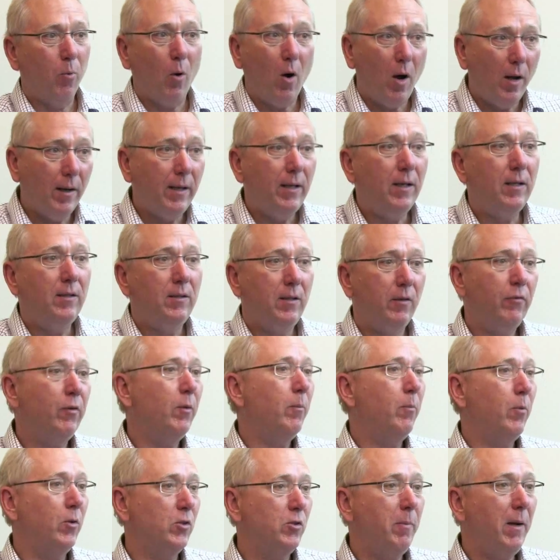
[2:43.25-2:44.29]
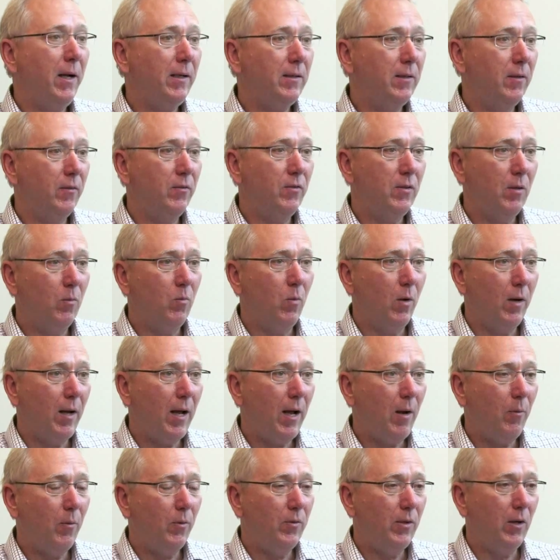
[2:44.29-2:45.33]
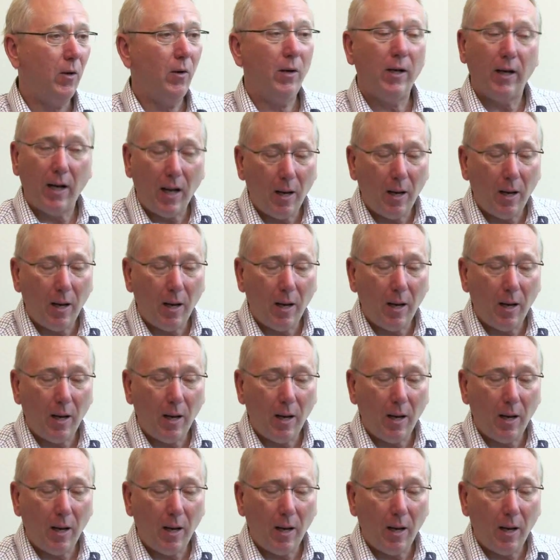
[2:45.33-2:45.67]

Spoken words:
brought in different perspectives than what I was hearing,